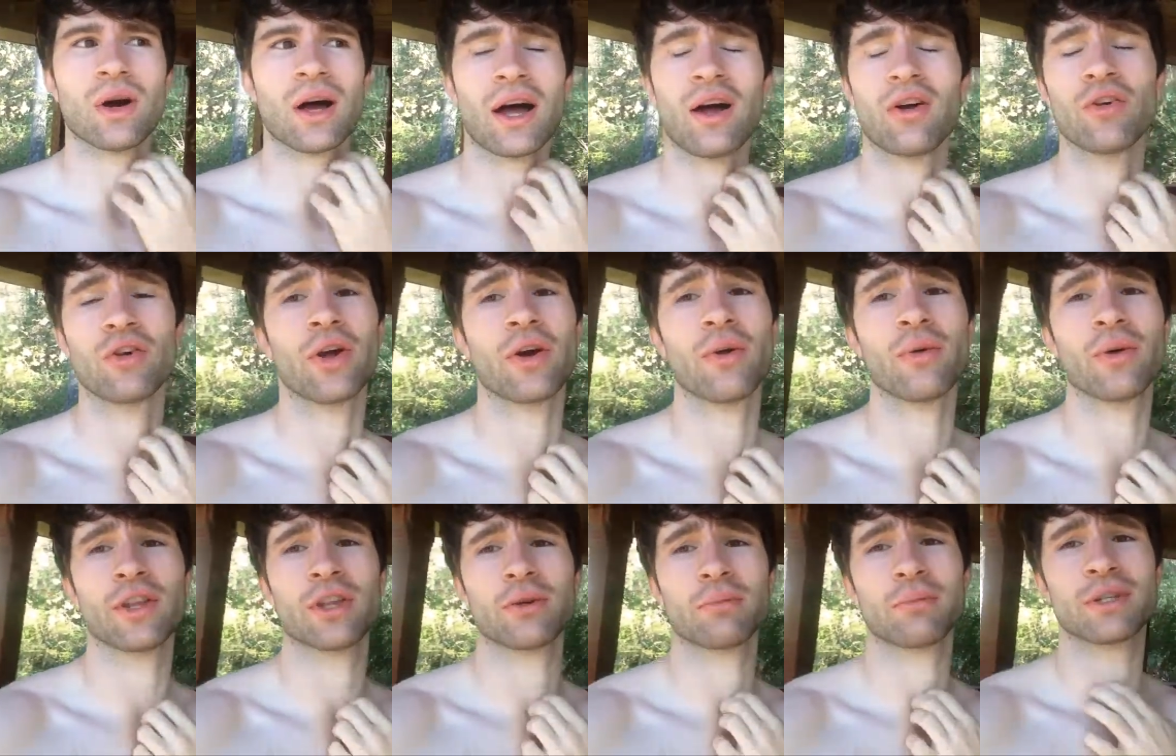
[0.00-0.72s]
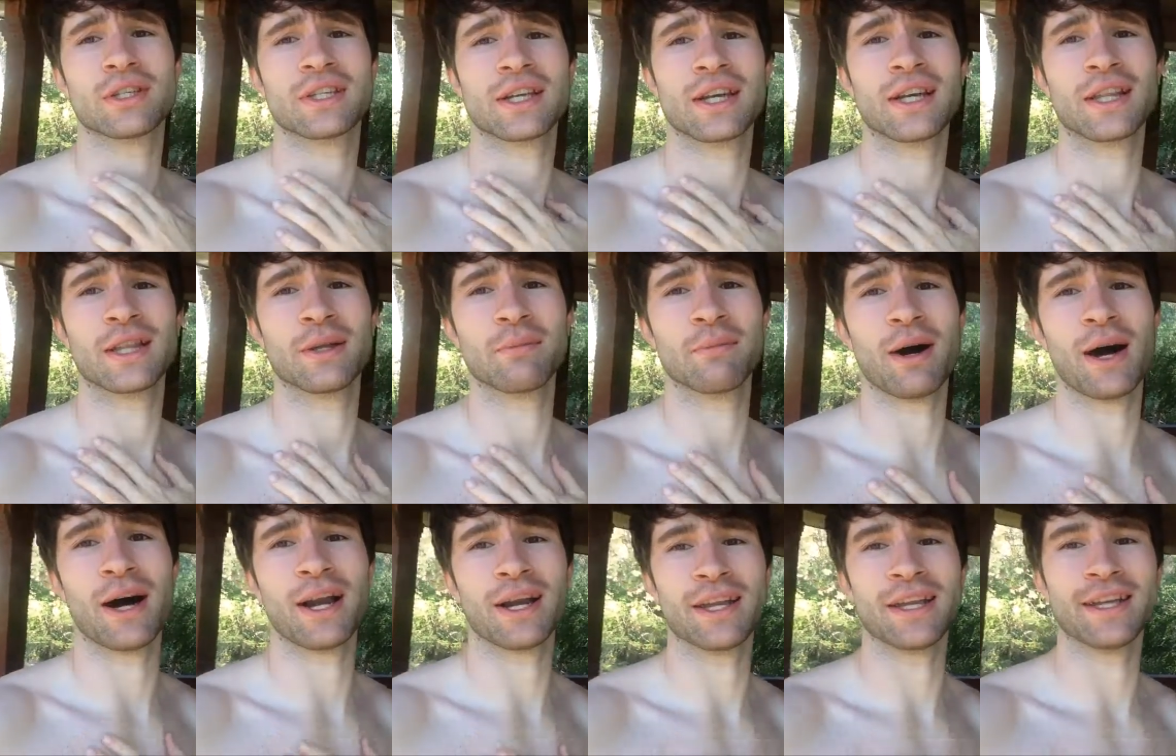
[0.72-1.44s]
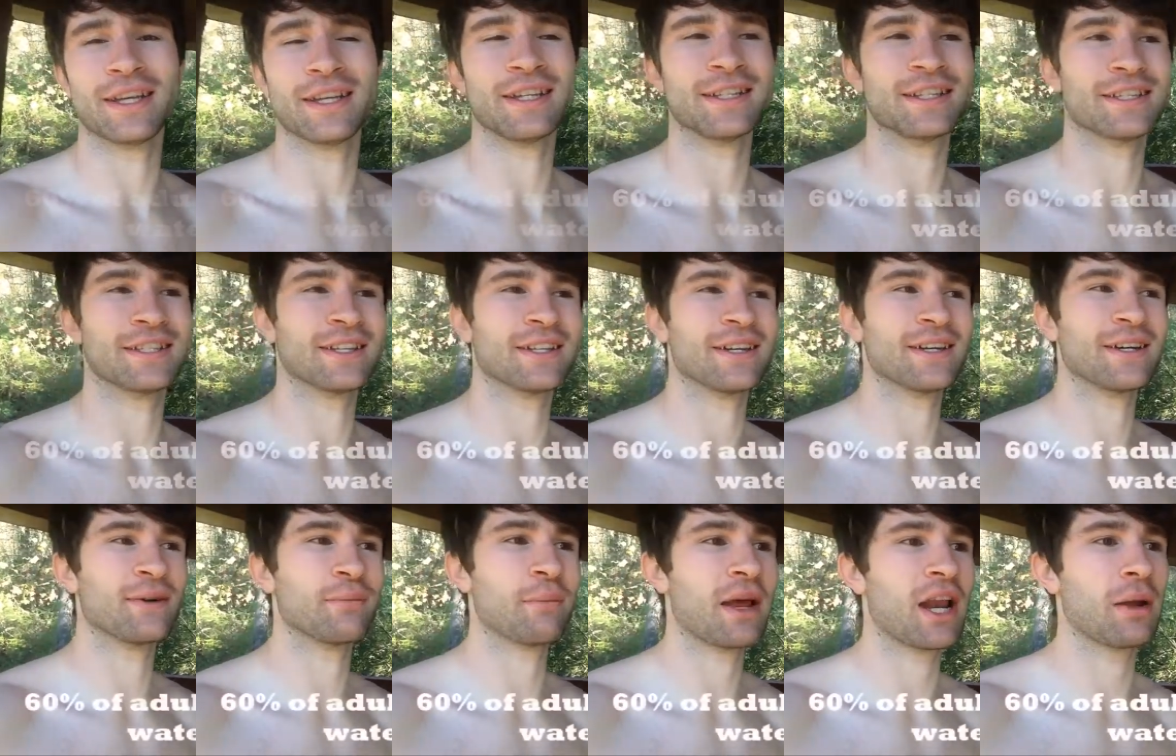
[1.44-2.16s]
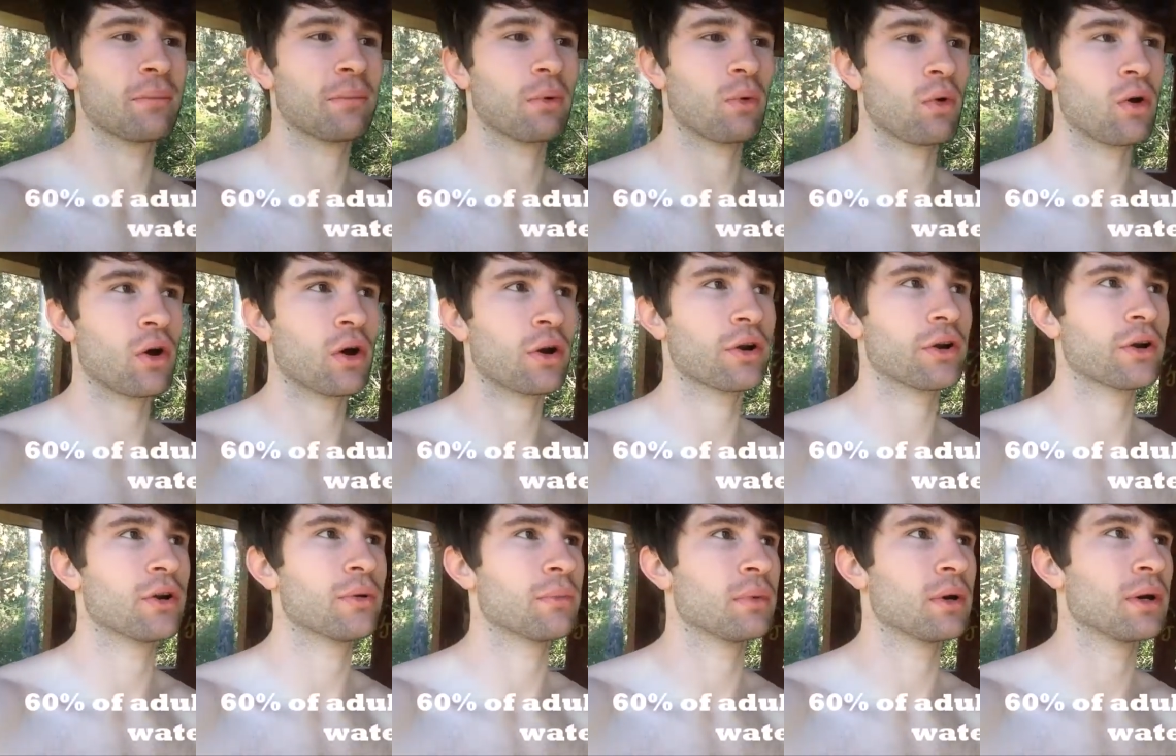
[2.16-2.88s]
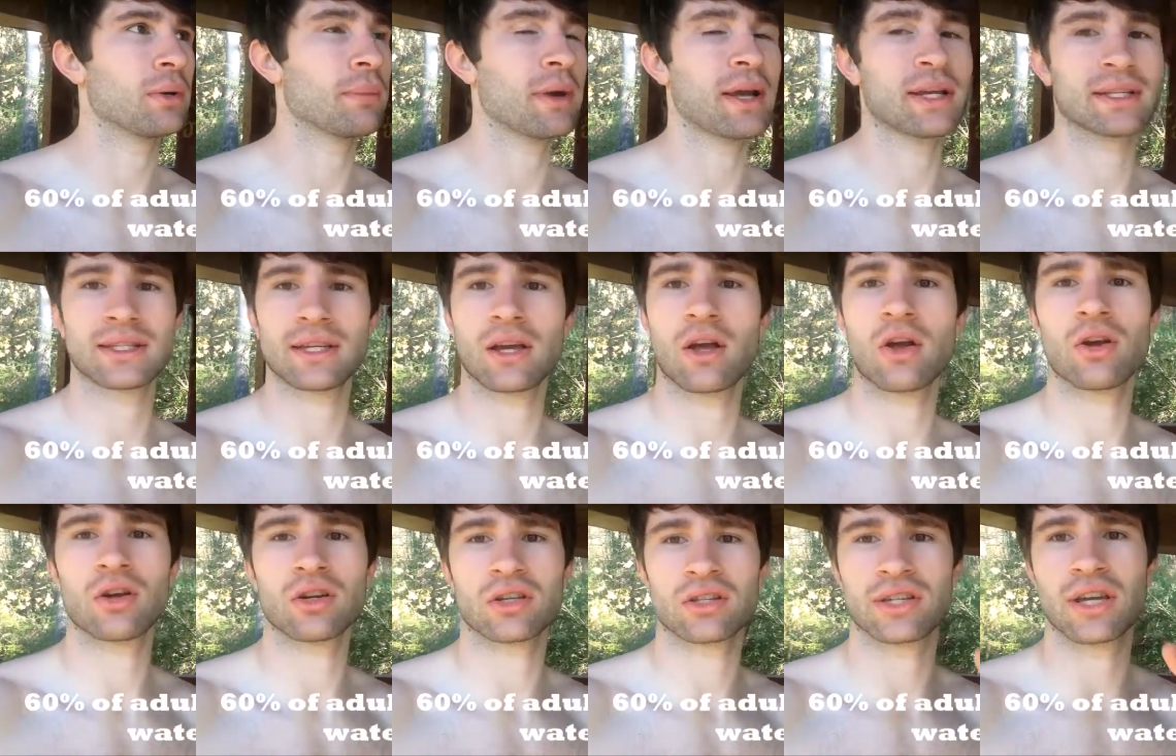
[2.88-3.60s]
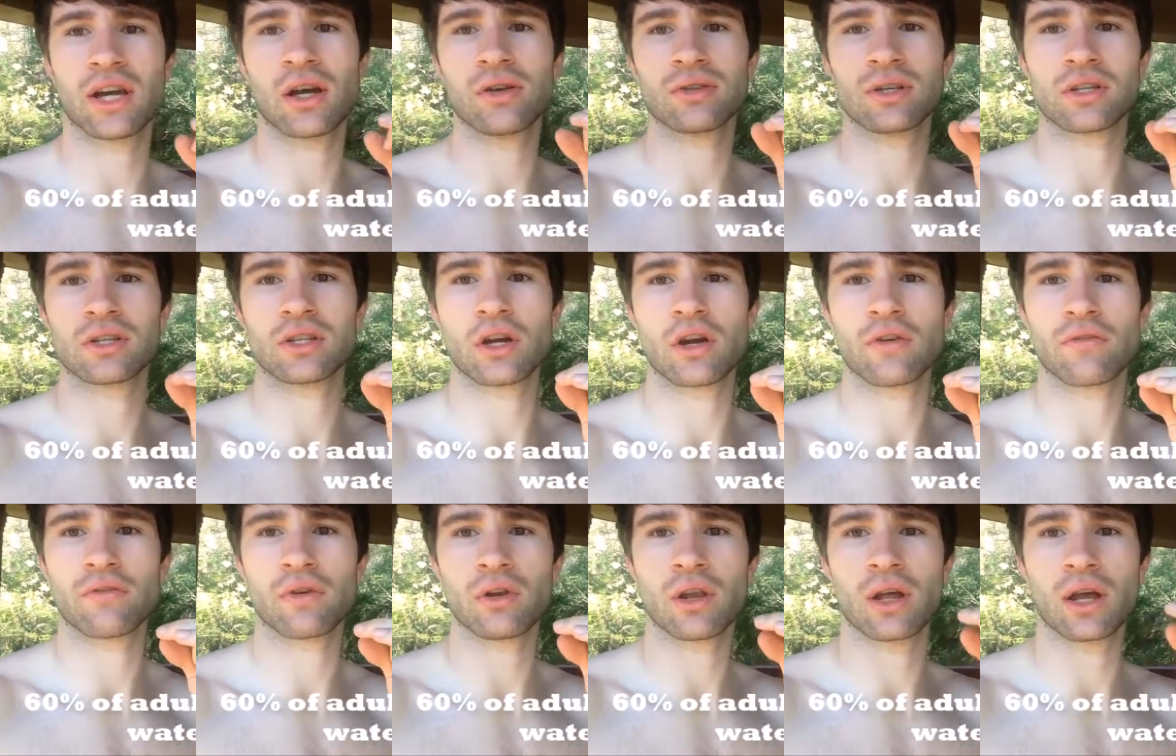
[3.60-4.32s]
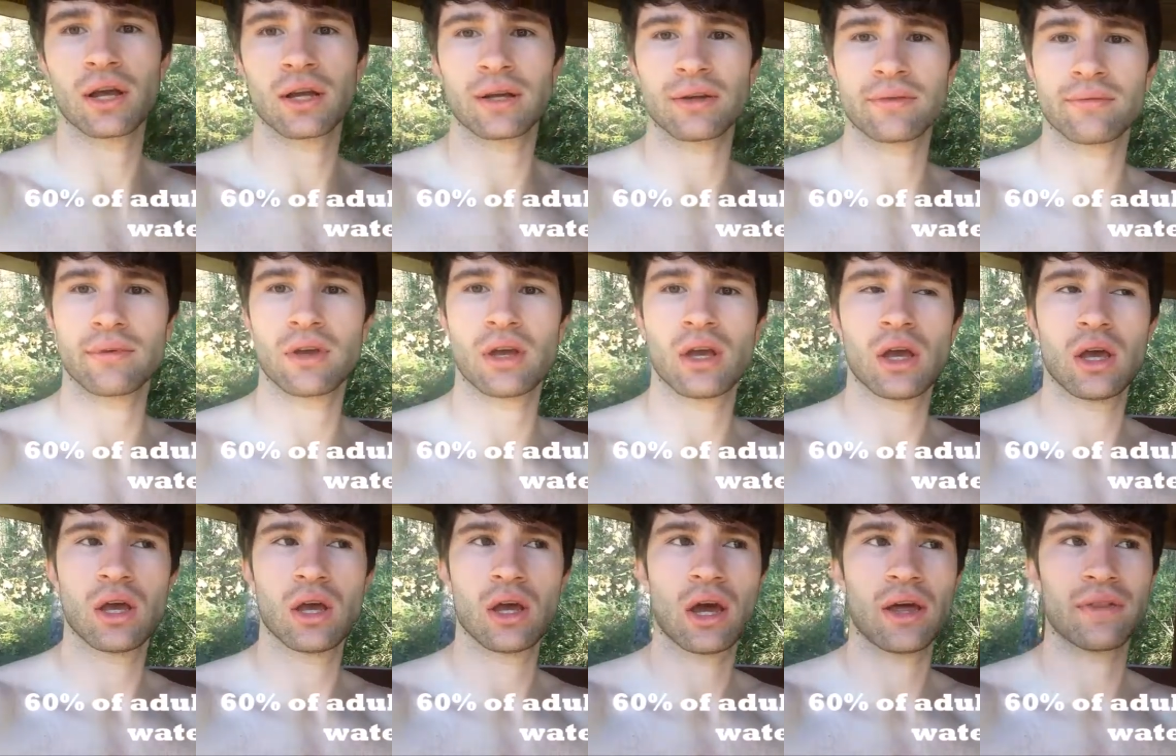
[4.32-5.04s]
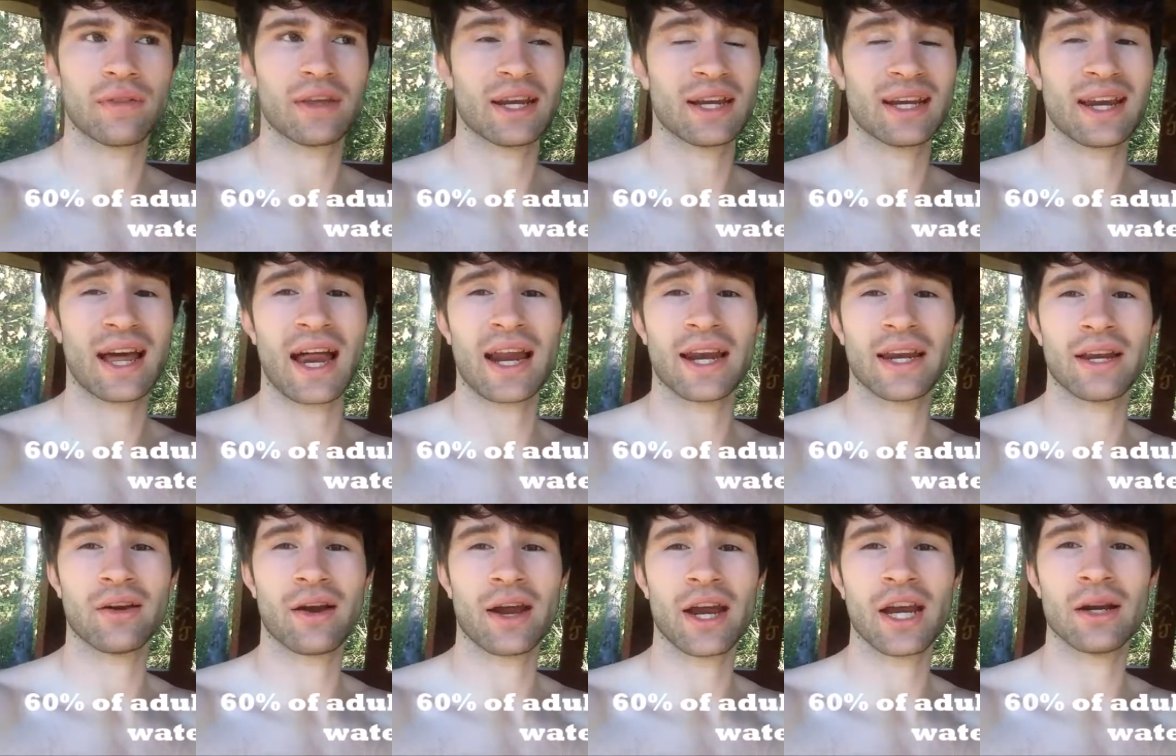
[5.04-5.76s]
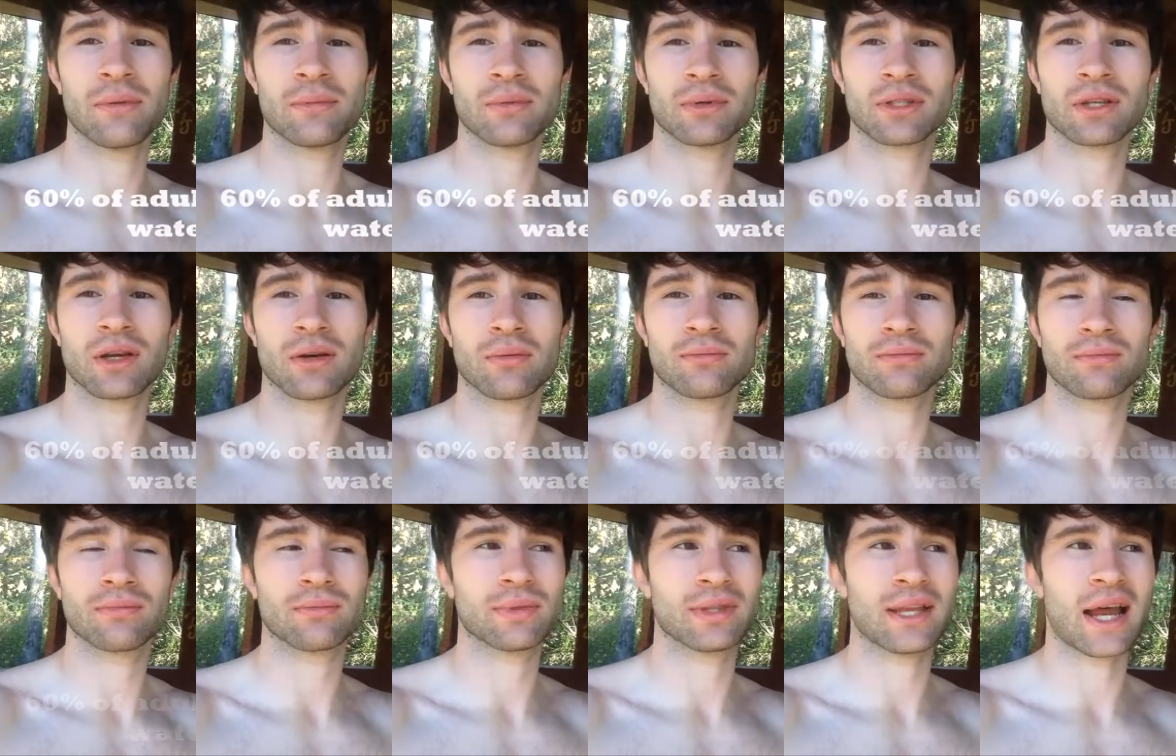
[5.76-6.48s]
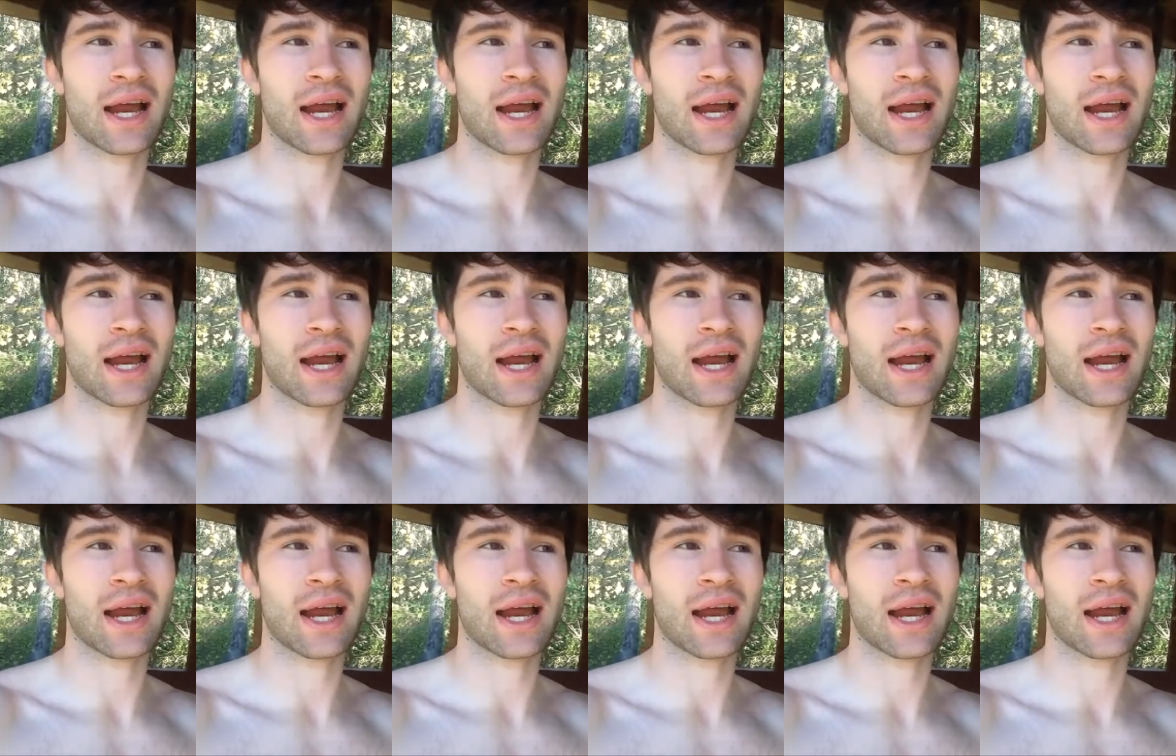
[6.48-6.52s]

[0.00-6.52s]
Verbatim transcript: I don't know what the percent of the body is uh, made up of water, but basically all our cells and stuff are like, I think 90 or 80 percent,